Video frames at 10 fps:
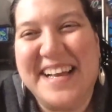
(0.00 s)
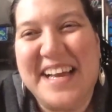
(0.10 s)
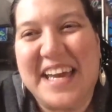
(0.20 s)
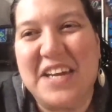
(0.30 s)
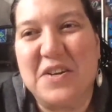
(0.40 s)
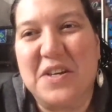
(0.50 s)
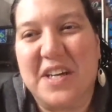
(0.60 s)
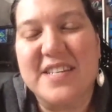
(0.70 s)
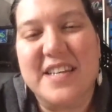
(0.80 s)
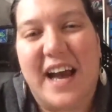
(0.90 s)

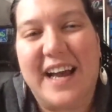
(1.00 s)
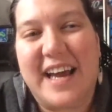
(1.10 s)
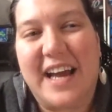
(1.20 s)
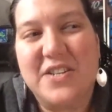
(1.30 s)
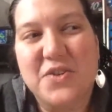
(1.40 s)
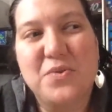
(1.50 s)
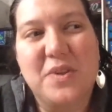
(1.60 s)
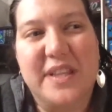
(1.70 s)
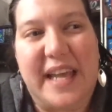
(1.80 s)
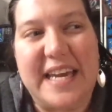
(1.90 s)
because I do
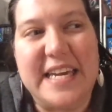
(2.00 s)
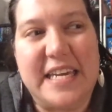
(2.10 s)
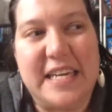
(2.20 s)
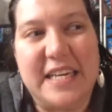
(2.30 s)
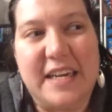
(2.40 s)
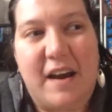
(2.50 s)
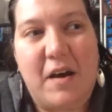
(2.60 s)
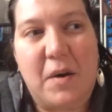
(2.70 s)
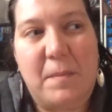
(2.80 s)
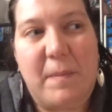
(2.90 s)
like
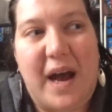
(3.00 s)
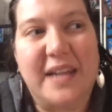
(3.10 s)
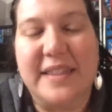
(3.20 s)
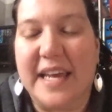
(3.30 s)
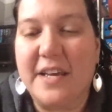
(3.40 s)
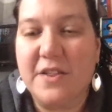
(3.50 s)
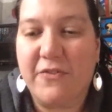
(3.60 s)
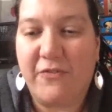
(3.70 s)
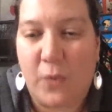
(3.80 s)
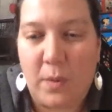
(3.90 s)
I like the
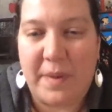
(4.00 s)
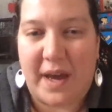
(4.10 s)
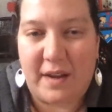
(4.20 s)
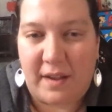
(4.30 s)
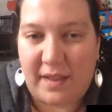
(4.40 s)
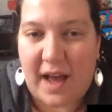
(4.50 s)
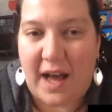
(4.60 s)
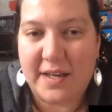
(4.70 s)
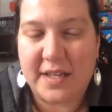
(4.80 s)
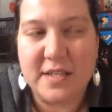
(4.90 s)
format a
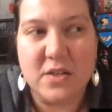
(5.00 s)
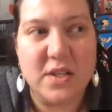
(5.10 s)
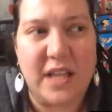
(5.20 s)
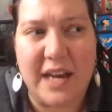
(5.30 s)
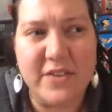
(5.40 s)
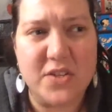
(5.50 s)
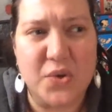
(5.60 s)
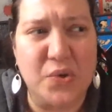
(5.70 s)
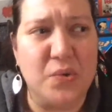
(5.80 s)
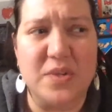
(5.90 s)
lot, because there's a lot of us
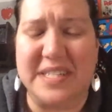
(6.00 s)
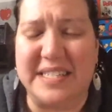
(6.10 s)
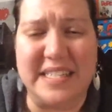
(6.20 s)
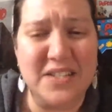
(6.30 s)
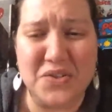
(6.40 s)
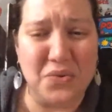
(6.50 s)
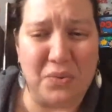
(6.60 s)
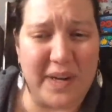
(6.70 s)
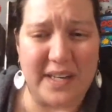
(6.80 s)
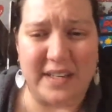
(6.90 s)
who didn't do
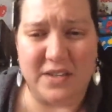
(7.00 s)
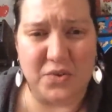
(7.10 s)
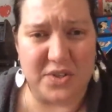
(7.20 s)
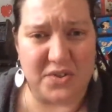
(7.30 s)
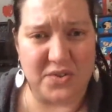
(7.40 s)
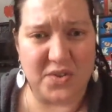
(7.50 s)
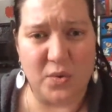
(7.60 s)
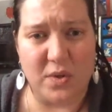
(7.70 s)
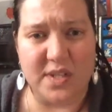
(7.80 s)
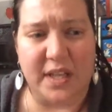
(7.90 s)
great in traditional
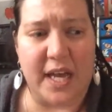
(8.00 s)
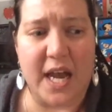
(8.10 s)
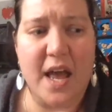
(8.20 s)
schools, and like